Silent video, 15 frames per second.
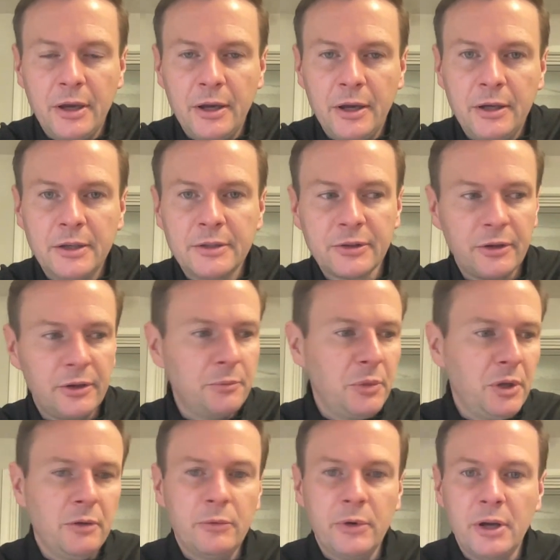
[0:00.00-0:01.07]
It's going to
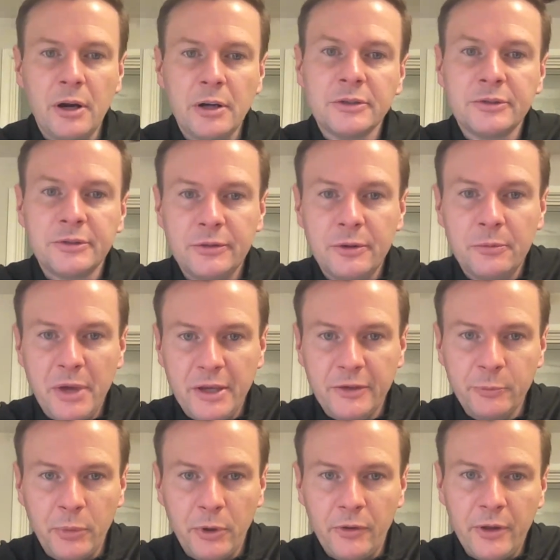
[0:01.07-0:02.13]
be in regards to the
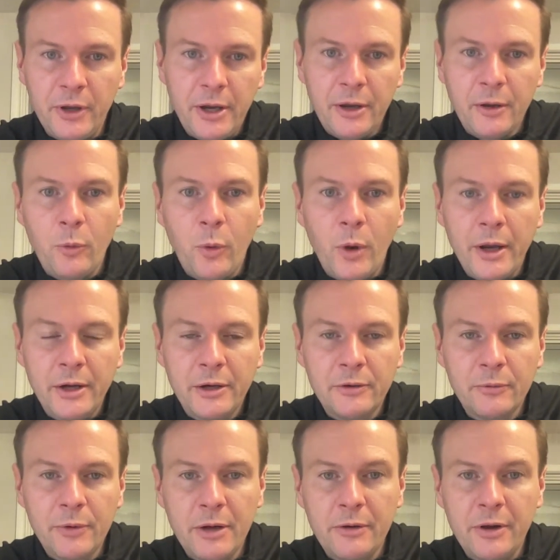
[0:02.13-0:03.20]
baseball that I
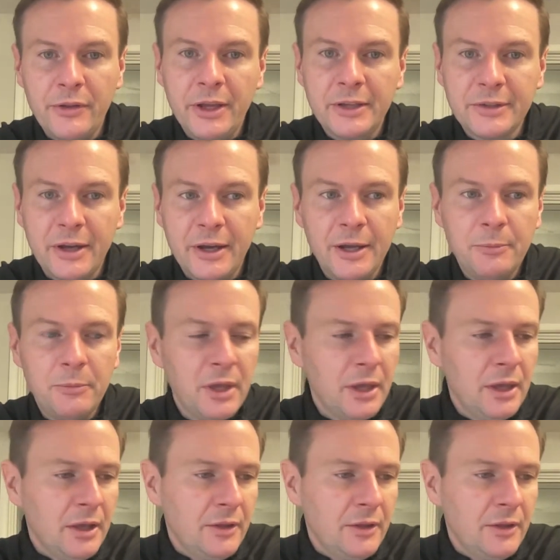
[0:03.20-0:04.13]
acquired right around that time.